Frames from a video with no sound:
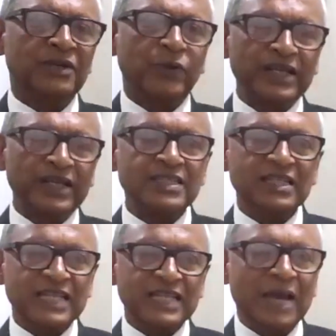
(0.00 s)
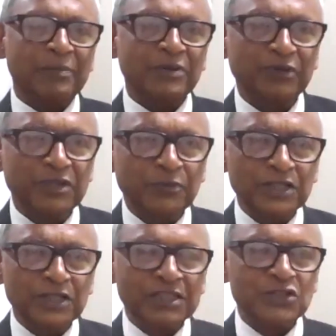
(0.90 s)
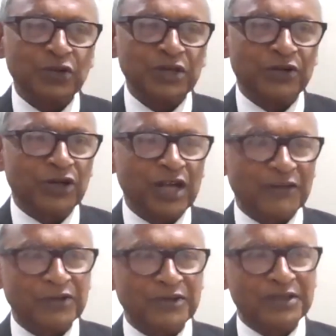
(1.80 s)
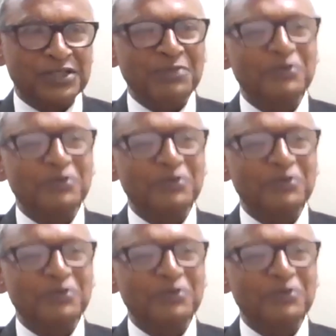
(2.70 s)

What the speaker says: When does the change happen? When the project is going on, not afterwards or